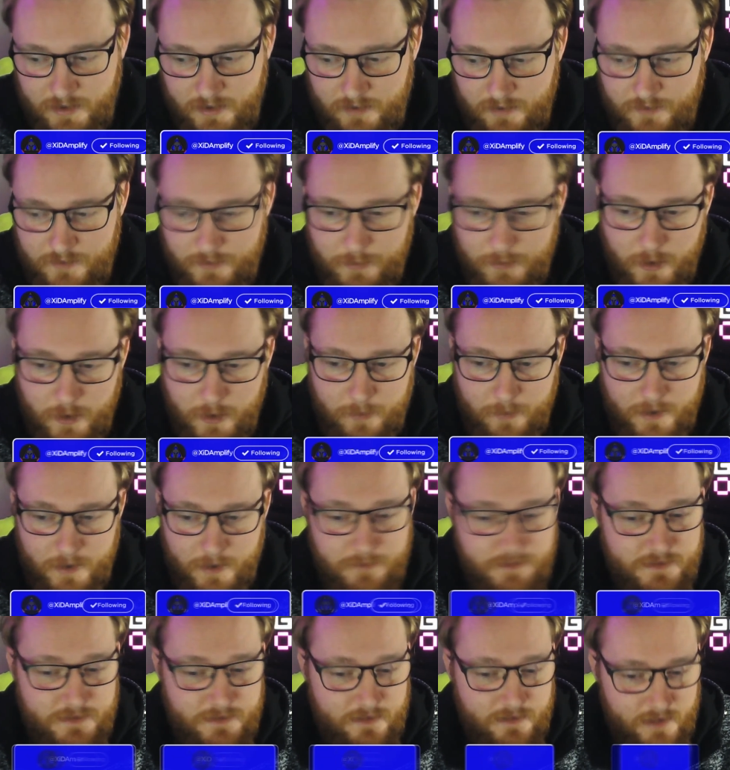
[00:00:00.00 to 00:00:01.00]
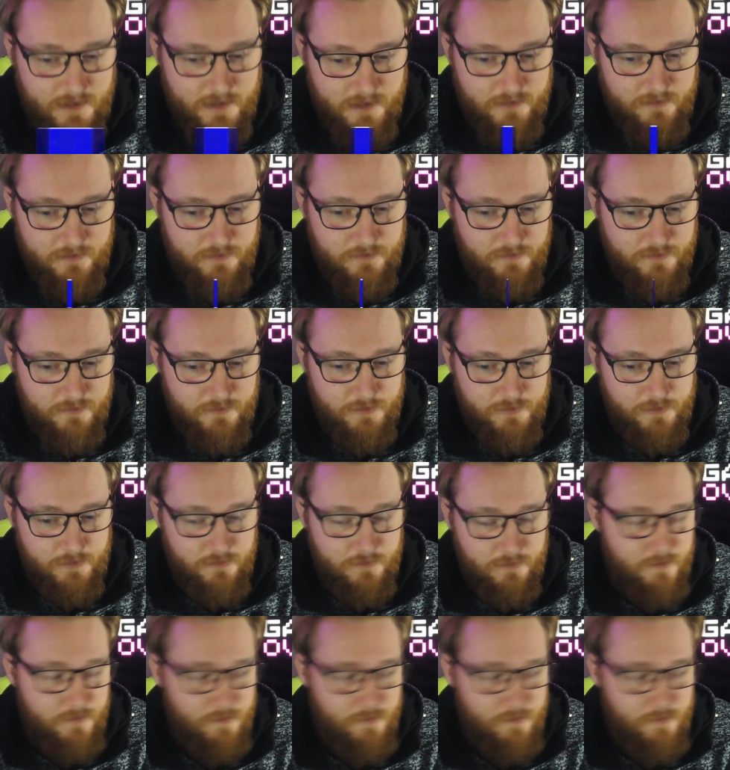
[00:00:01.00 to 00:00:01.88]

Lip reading: the pop-ups and that for my